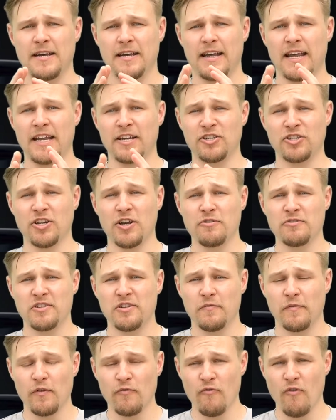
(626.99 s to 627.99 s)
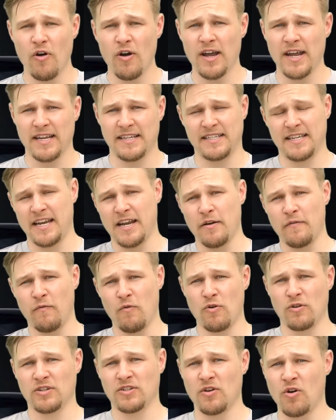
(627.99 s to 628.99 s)
It shows the variety of
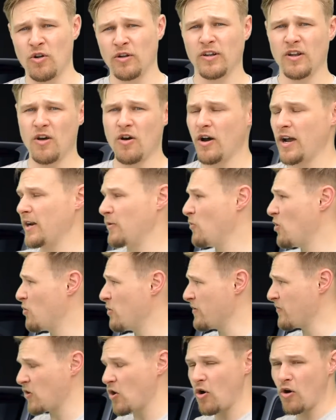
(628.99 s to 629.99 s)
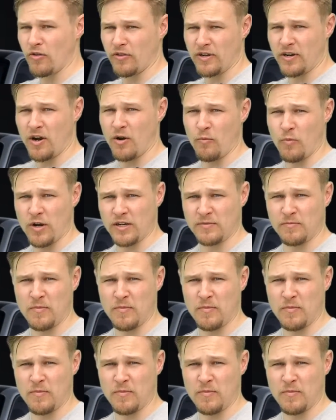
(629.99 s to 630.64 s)
what's online, what we've got on the Nineworks